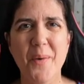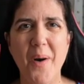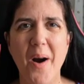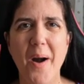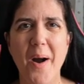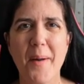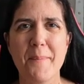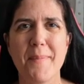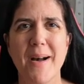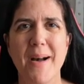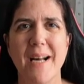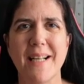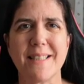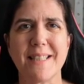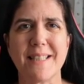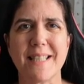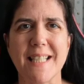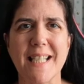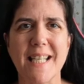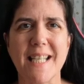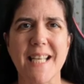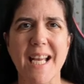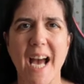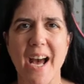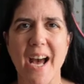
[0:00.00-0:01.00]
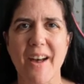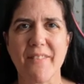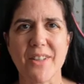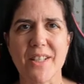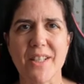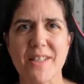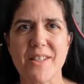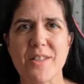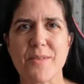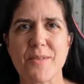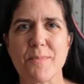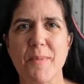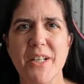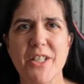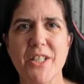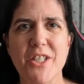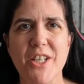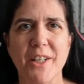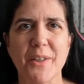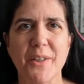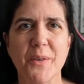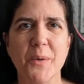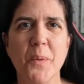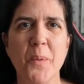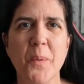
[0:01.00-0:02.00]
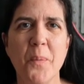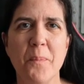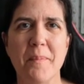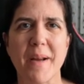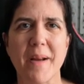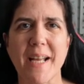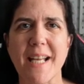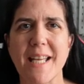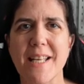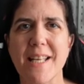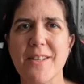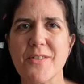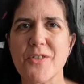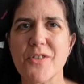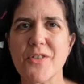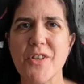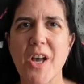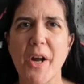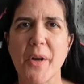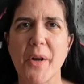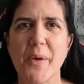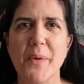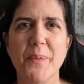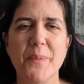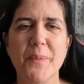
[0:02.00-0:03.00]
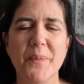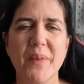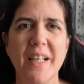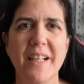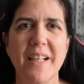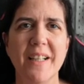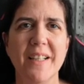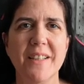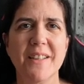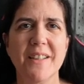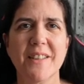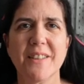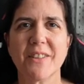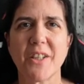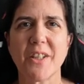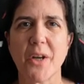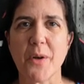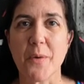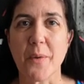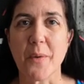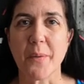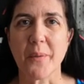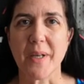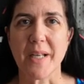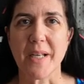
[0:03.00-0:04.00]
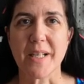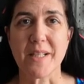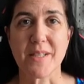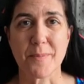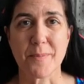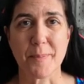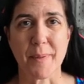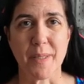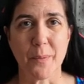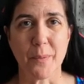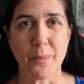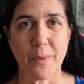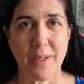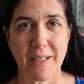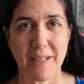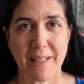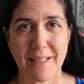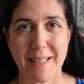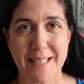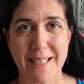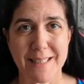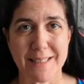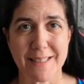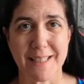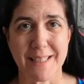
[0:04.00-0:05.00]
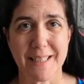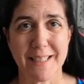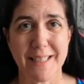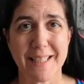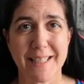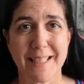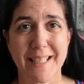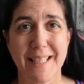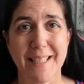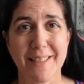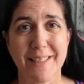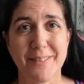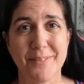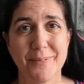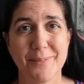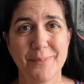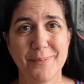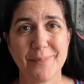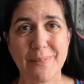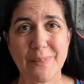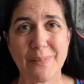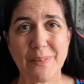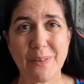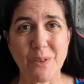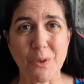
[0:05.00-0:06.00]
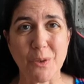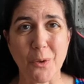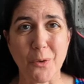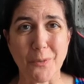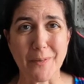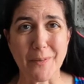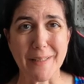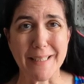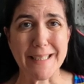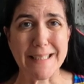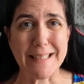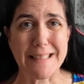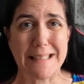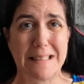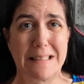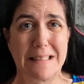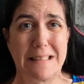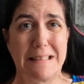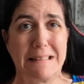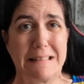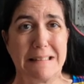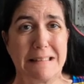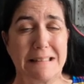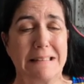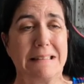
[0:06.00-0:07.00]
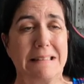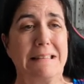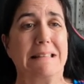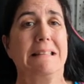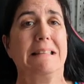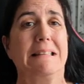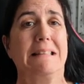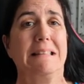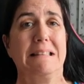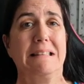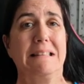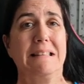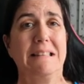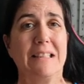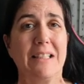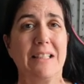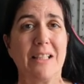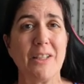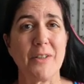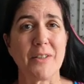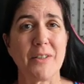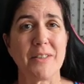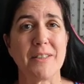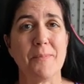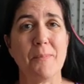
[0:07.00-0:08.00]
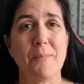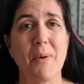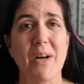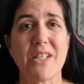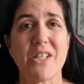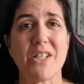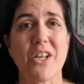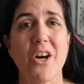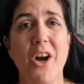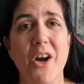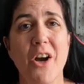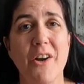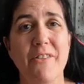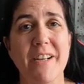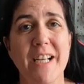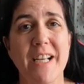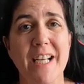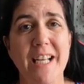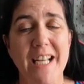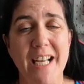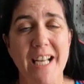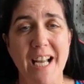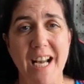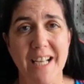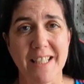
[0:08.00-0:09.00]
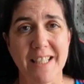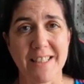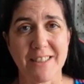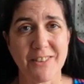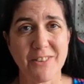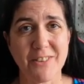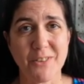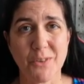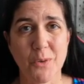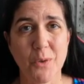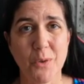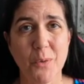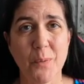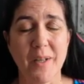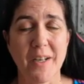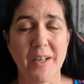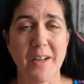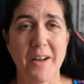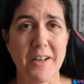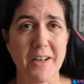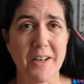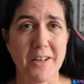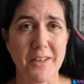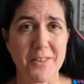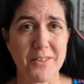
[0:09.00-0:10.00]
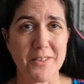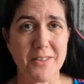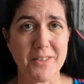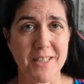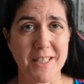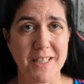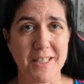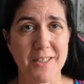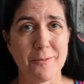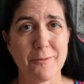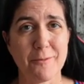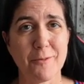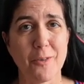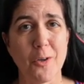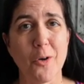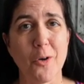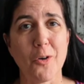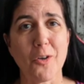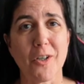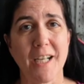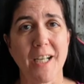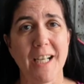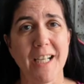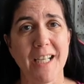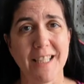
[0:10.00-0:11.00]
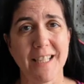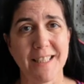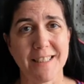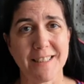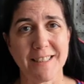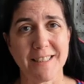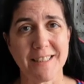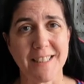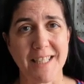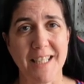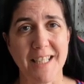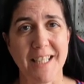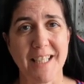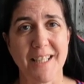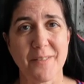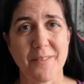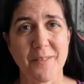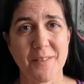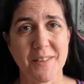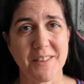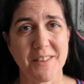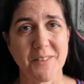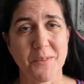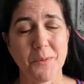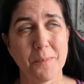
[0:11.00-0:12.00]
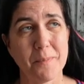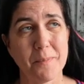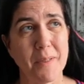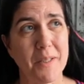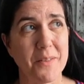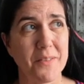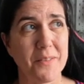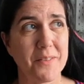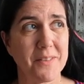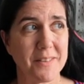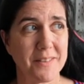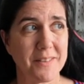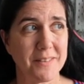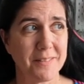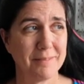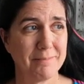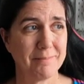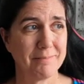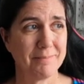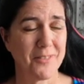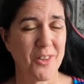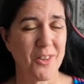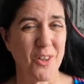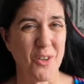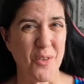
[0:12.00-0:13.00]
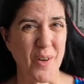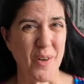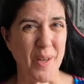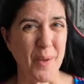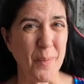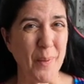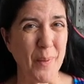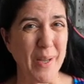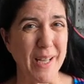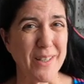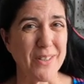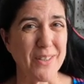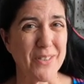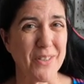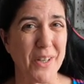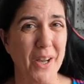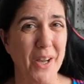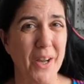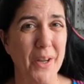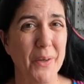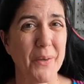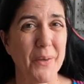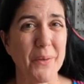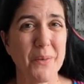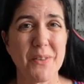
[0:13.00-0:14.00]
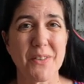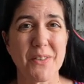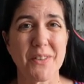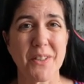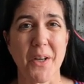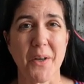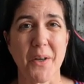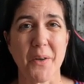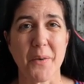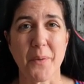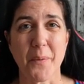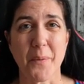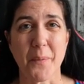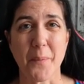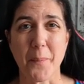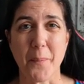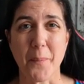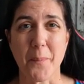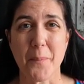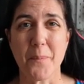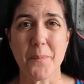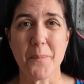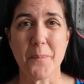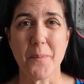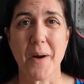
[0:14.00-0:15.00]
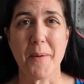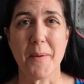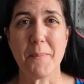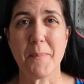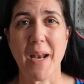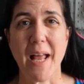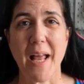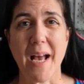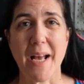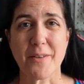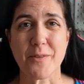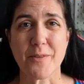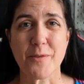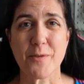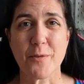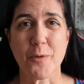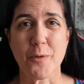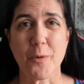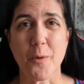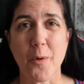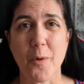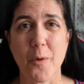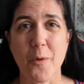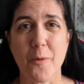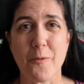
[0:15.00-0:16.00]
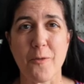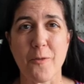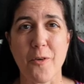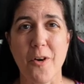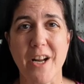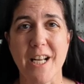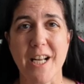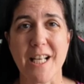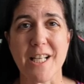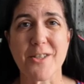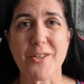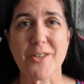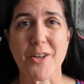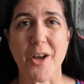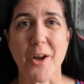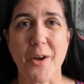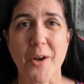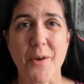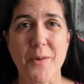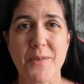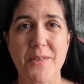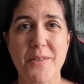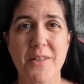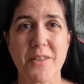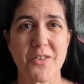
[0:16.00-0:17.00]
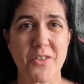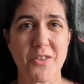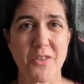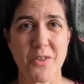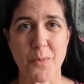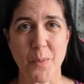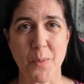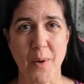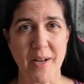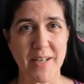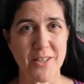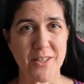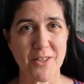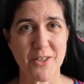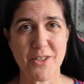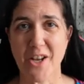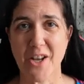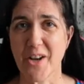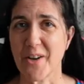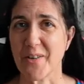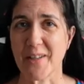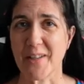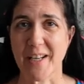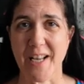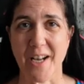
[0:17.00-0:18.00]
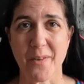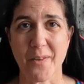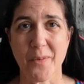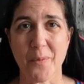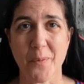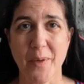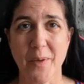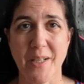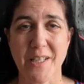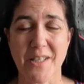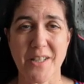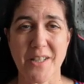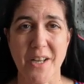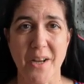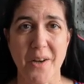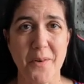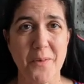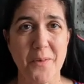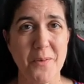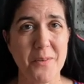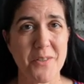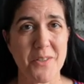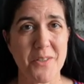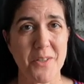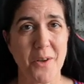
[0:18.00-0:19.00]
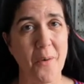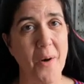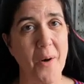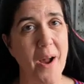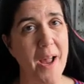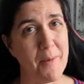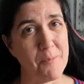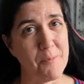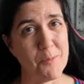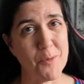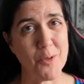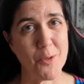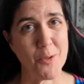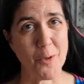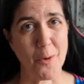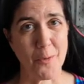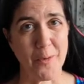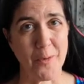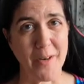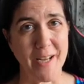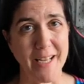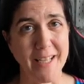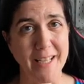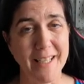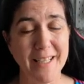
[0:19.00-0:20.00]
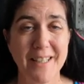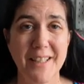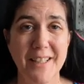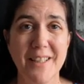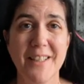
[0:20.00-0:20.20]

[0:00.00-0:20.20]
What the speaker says: I'm Mandy and this is my channel Make It Sew. So it's been a while, hasn't it, again? Sorry. I looked in my diary and saw when I last did a vlog and it was almost 3 weeks ago. So my plans for Friday sews just went totally out the window, so I am sorry.